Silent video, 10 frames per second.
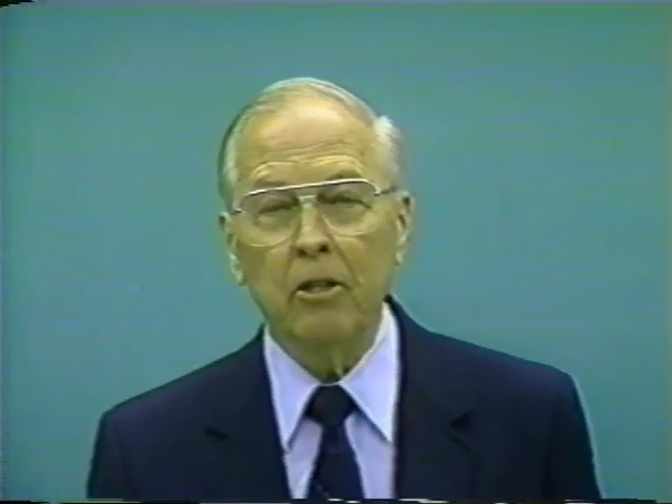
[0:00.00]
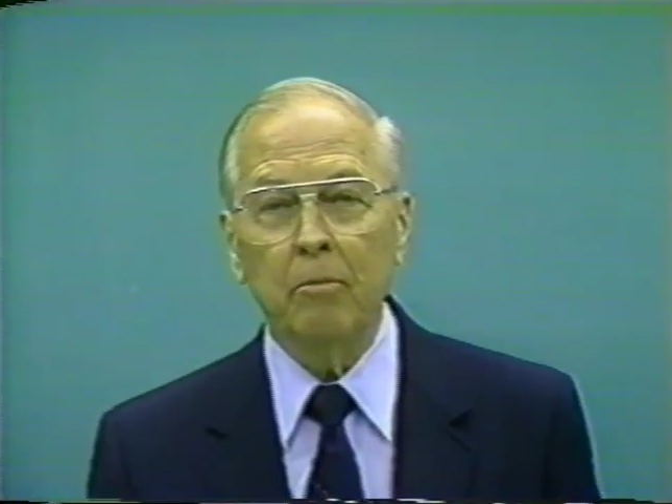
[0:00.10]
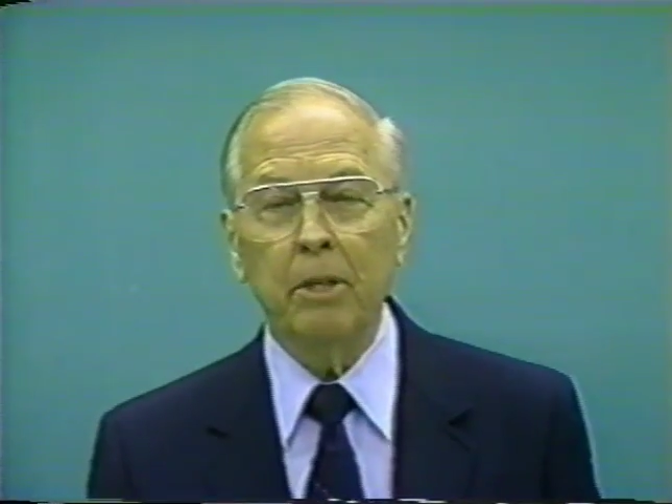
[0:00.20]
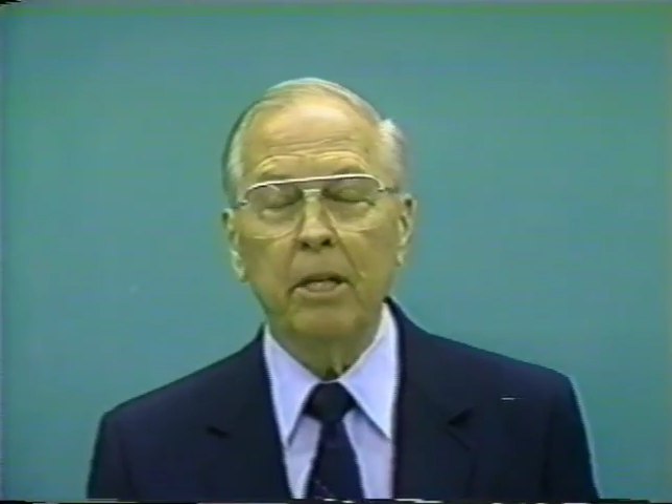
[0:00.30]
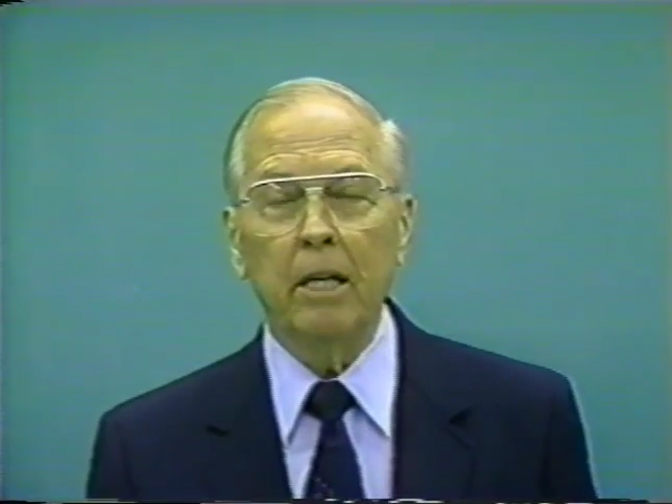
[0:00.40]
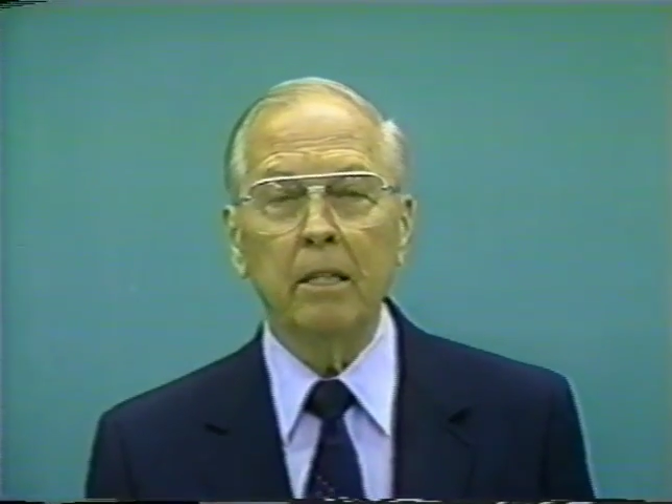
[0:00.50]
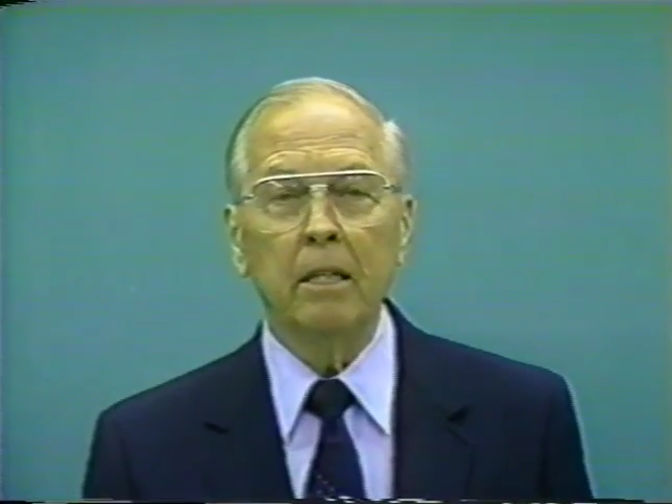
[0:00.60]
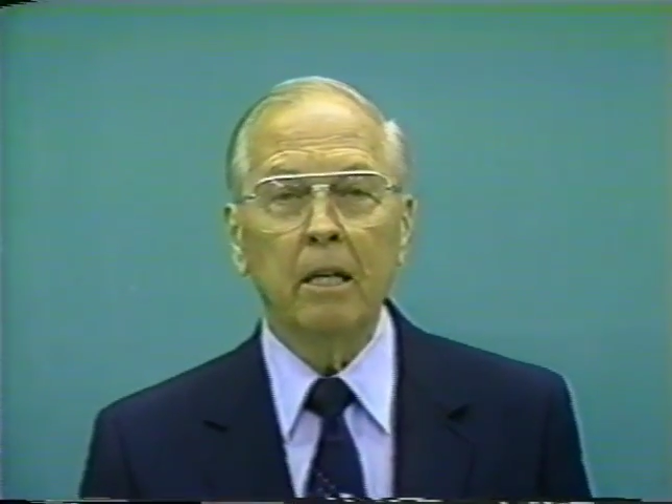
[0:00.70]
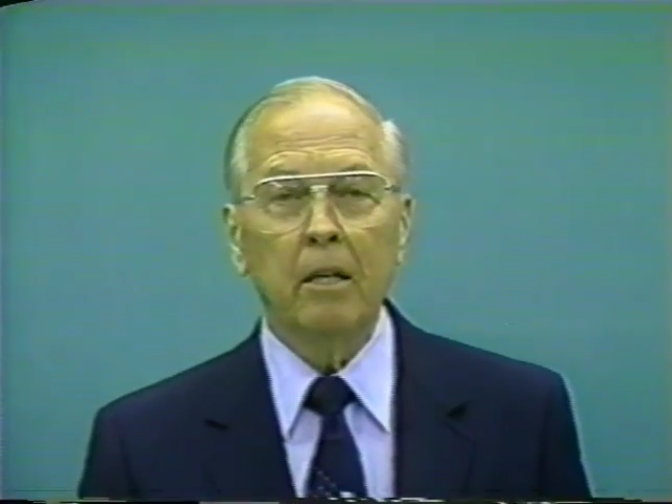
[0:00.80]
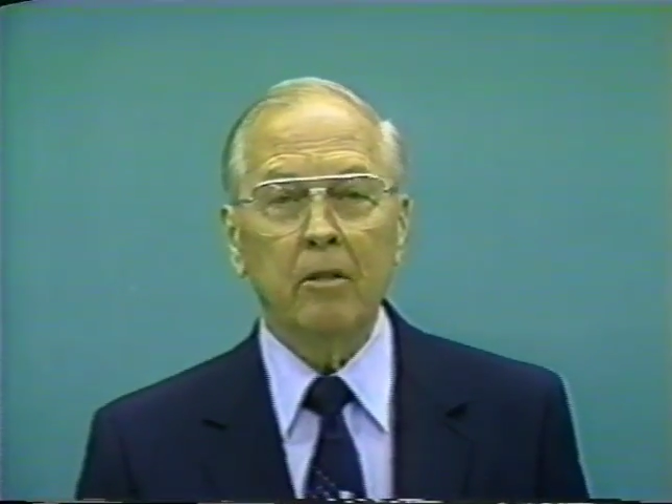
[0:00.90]
could be done
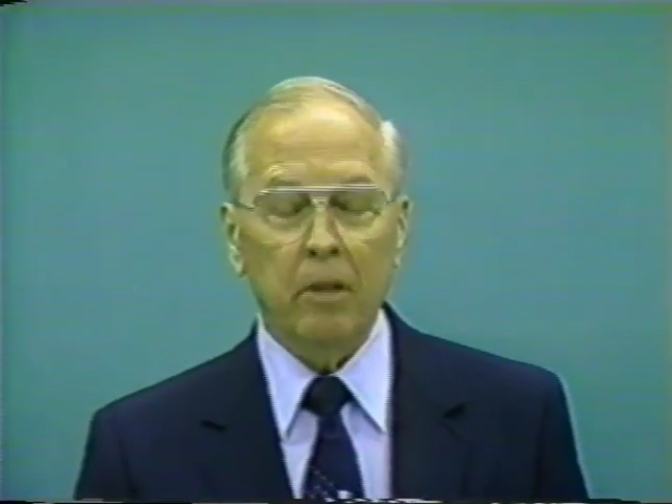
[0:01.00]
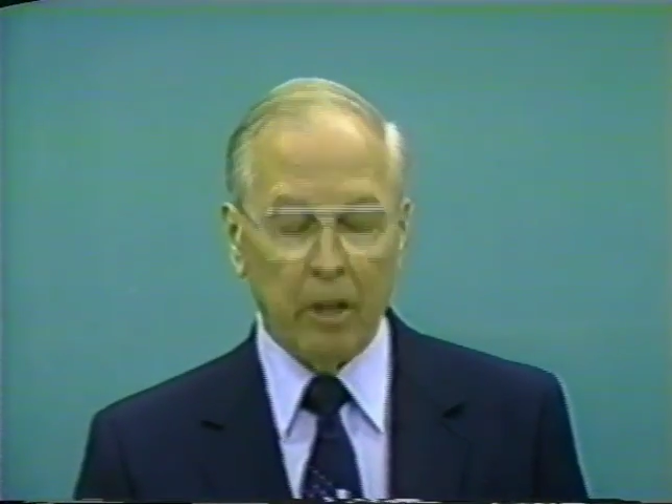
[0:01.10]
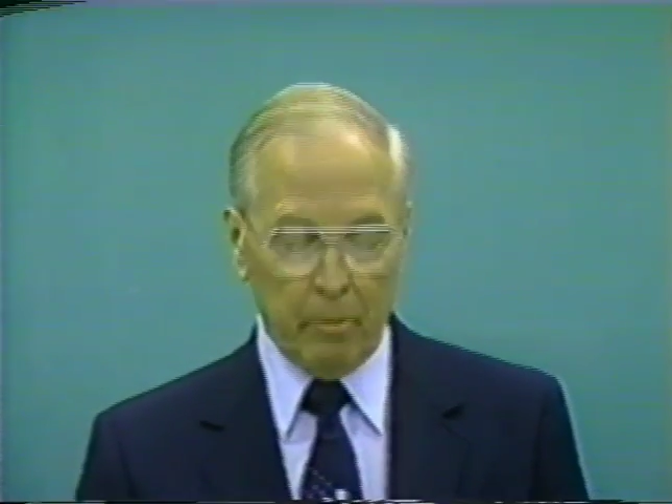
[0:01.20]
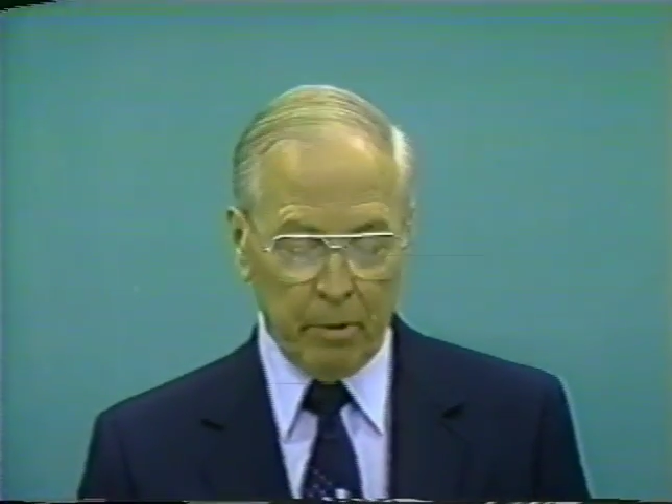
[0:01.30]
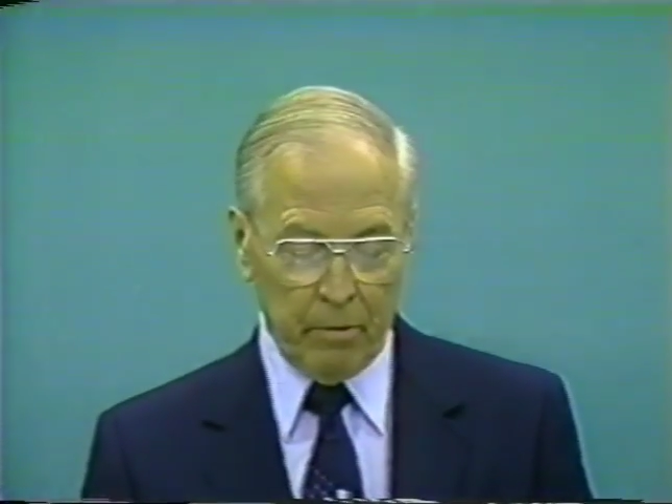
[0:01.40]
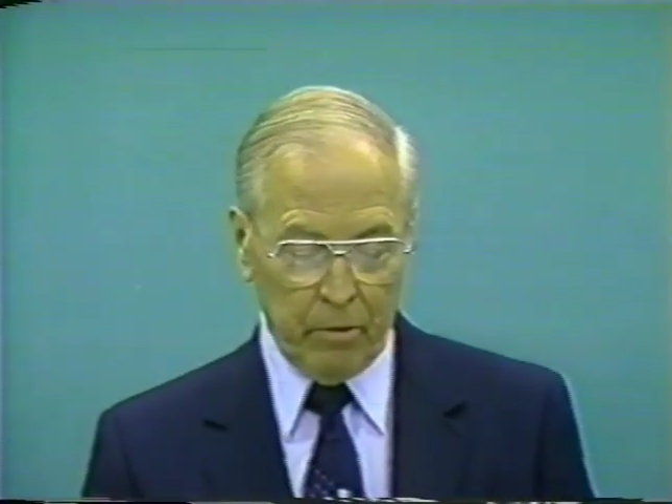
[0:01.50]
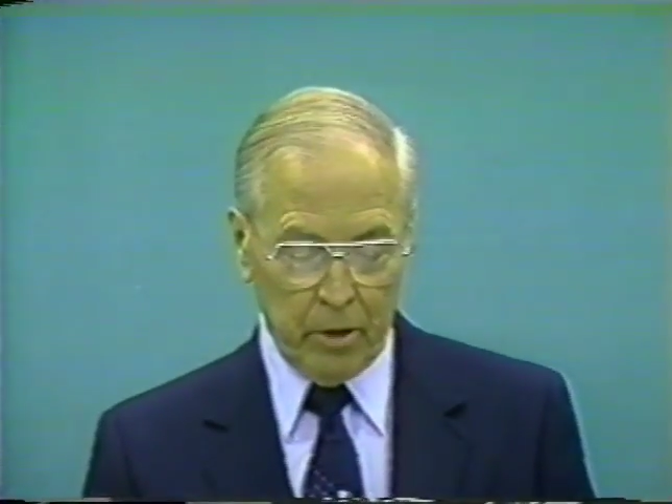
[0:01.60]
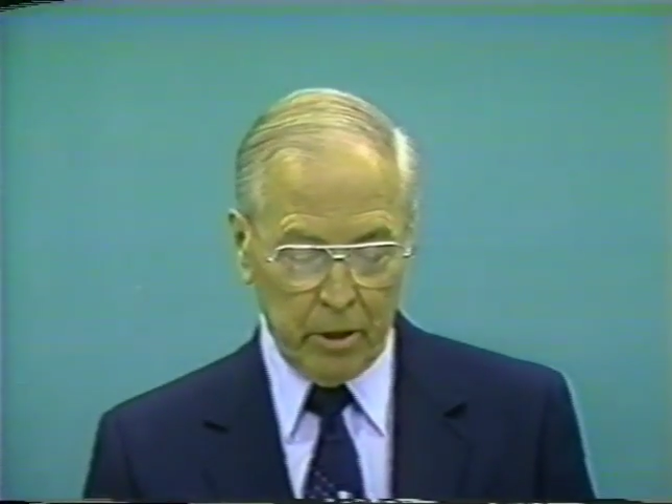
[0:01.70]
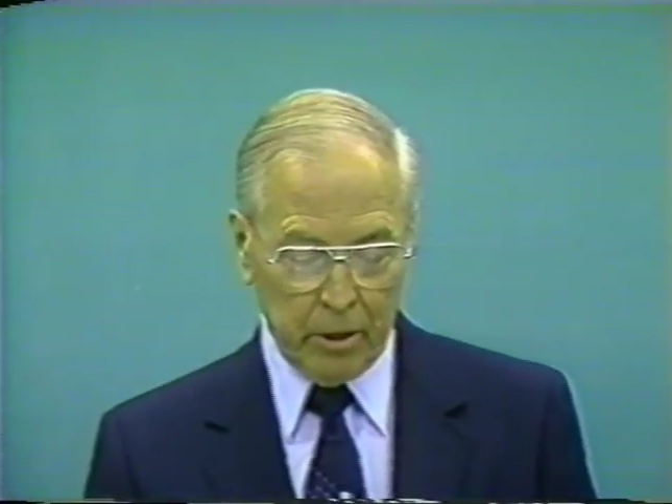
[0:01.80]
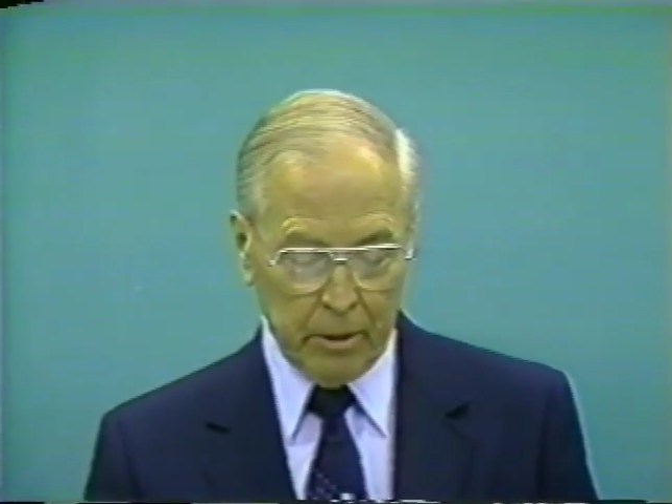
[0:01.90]
to help her
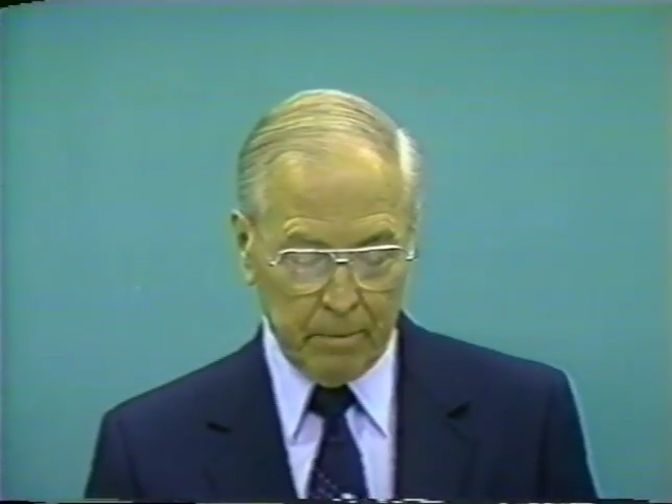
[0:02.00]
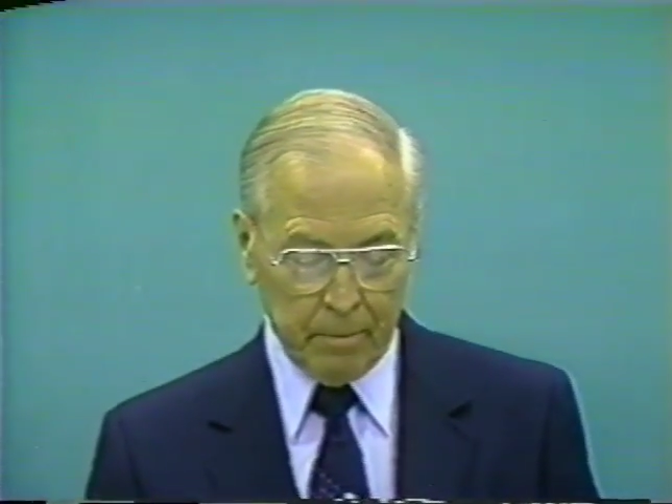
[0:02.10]
voice.